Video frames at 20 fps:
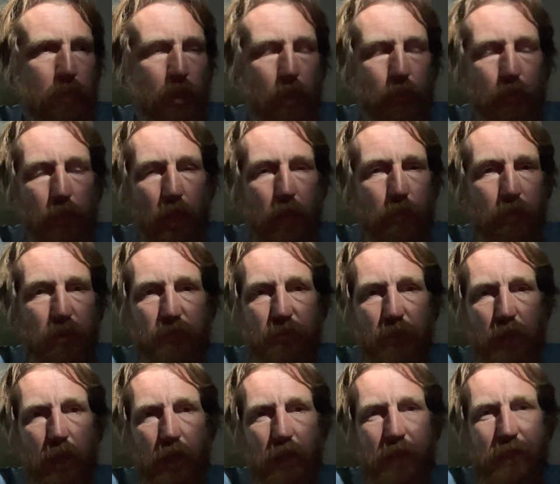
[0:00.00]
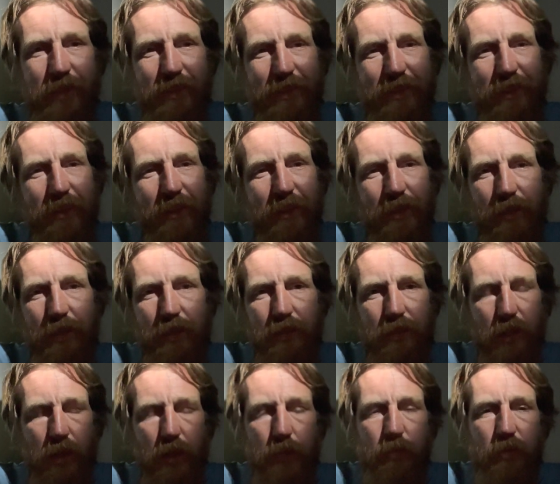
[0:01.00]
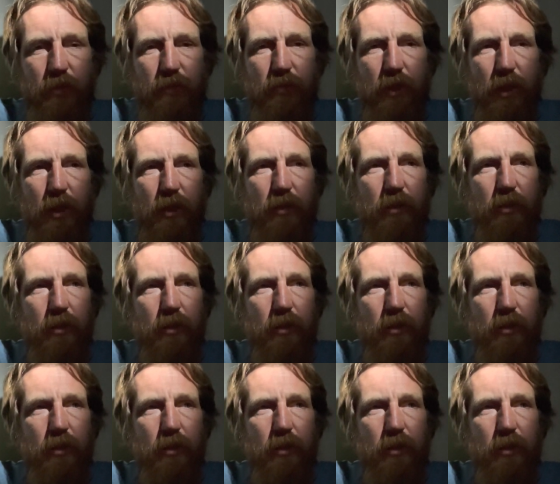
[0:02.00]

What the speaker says: Not a big fan. Not a big fan.